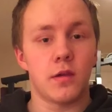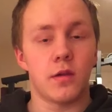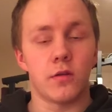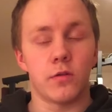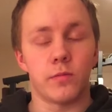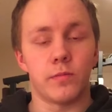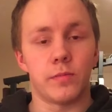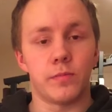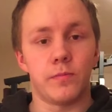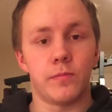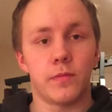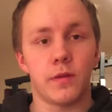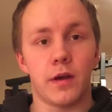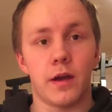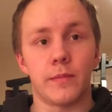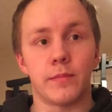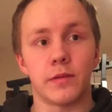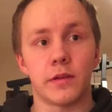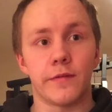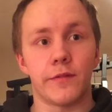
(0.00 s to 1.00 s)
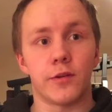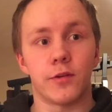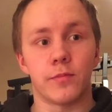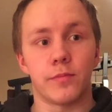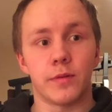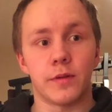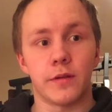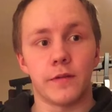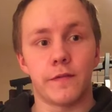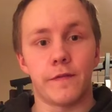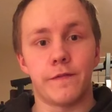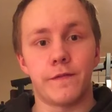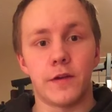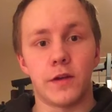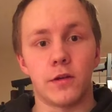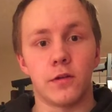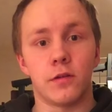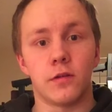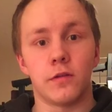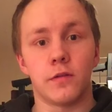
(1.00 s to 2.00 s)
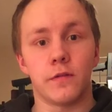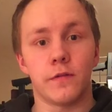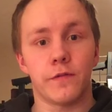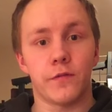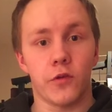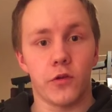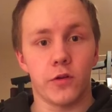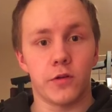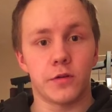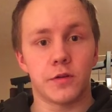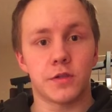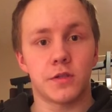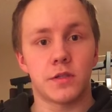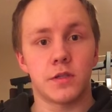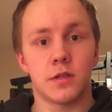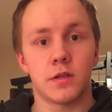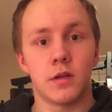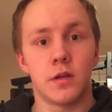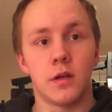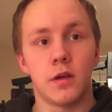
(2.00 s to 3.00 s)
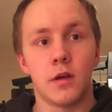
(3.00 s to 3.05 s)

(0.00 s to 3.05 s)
It'll, I believe it'll be Phil first,